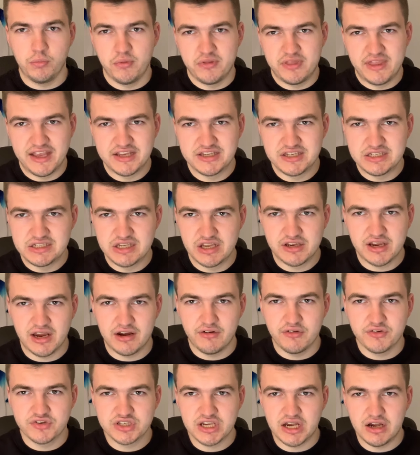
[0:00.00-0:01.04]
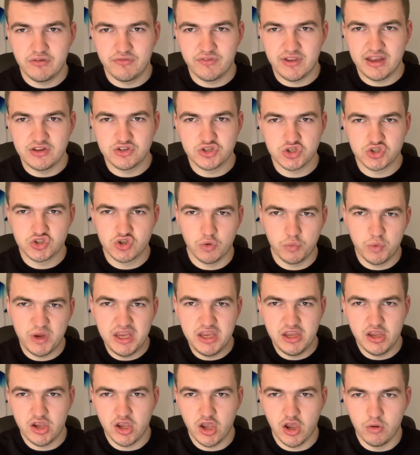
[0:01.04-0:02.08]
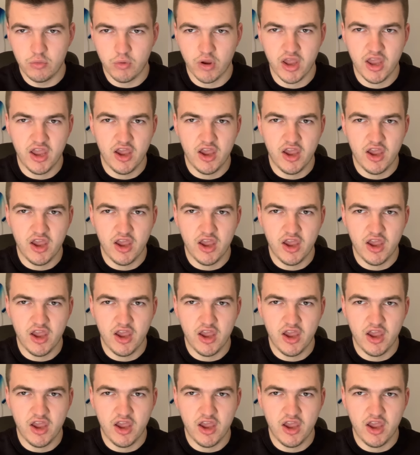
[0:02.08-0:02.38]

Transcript: with this is that Gareth Southgate, just a week ago,